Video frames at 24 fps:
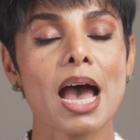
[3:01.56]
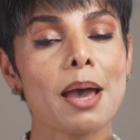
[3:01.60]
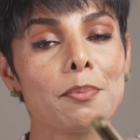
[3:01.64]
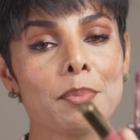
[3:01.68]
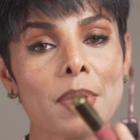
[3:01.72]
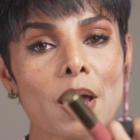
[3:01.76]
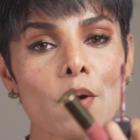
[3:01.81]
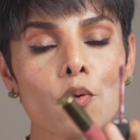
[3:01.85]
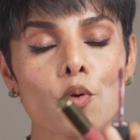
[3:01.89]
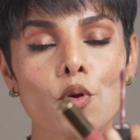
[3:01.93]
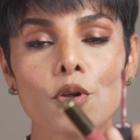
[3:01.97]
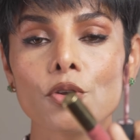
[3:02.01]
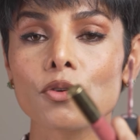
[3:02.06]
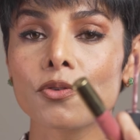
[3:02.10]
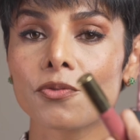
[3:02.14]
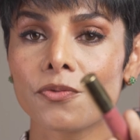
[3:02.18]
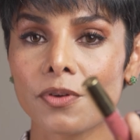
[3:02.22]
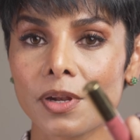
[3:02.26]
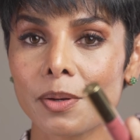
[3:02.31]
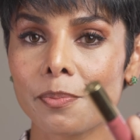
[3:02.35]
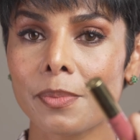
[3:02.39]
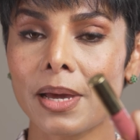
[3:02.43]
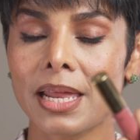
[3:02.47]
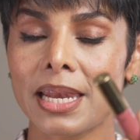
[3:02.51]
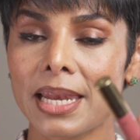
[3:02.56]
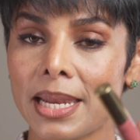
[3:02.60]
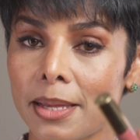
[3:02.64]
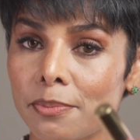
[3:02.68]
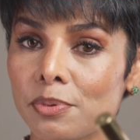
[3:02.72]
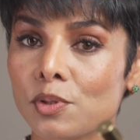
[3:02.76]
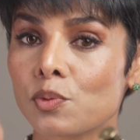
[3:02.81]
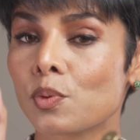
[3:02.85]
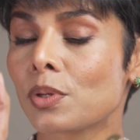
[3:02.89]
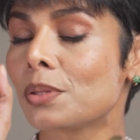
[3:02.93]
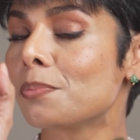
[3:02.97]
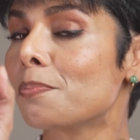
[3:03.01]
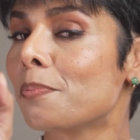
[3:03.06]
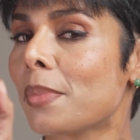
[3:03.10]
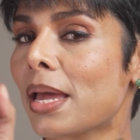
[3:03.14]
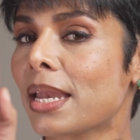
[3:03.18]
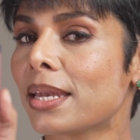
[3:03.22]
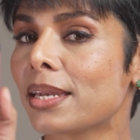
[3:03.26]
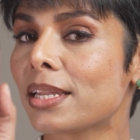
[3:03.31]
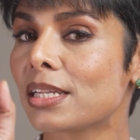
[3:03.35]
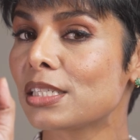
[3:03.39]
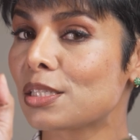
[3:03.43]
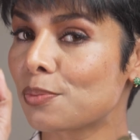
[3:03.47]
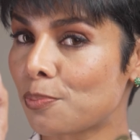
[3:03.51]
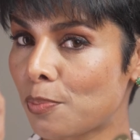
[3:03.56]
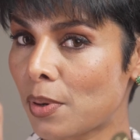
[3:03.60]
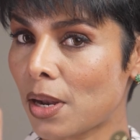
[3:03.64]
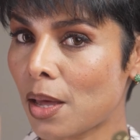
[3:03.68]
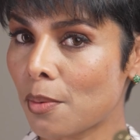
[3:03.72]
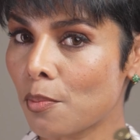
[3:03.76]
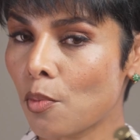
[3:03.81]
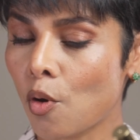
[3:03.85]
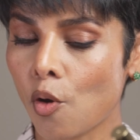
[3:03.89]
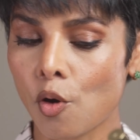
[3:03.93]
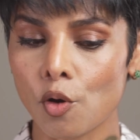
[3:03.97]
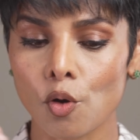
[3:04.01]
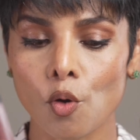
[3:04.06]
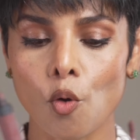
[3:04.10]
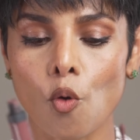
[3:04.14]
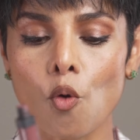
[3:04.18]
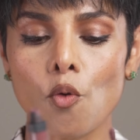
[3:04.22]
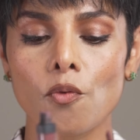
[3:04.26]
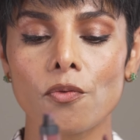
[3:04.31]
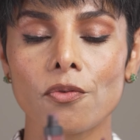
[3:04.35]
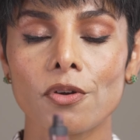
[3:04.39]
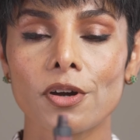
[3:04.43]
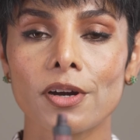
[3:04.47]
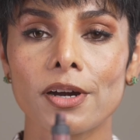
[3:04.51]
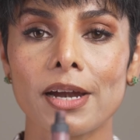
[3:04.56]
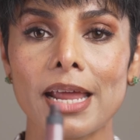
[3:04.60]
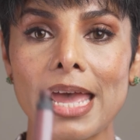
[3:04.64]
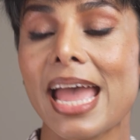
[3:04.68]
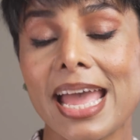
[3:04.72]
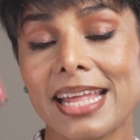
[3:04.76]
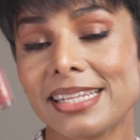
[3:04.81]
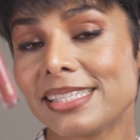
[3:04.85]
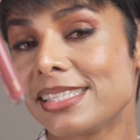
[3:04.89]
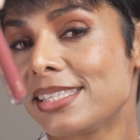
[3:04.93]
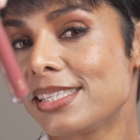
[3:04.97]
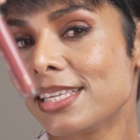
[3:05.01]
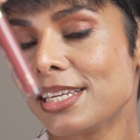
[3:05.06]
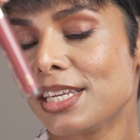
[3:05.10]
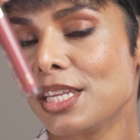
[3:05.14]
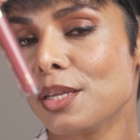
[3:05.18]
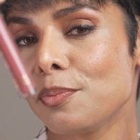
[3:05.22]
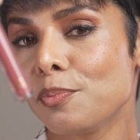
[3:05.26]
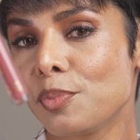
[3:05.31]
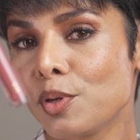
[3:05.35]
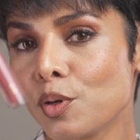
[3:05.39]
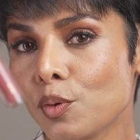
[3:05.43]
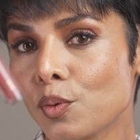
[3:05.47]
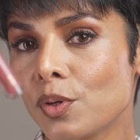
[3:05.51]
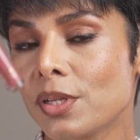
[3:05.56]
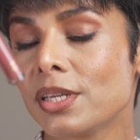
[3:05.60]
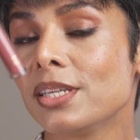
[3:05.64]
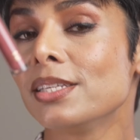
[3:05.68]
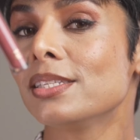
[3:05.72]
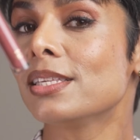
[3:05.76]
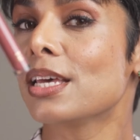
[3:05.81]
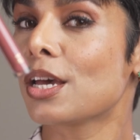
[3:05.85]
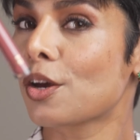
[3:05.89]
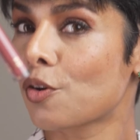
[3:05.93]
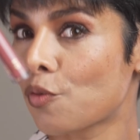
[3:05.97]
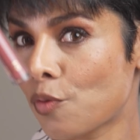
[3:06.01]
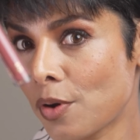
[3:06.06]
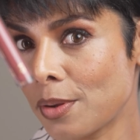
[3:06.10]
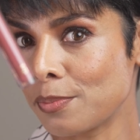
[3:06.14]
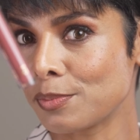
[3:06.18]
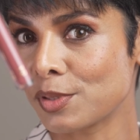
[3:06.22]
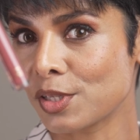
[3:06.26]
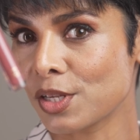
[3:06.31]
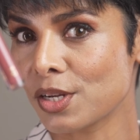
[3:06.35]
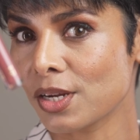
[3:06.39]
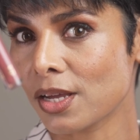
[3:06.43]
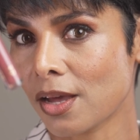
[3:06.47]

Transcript: I'm now going to fill my lips with Mented's Plum On Over and City Beauty's Crimson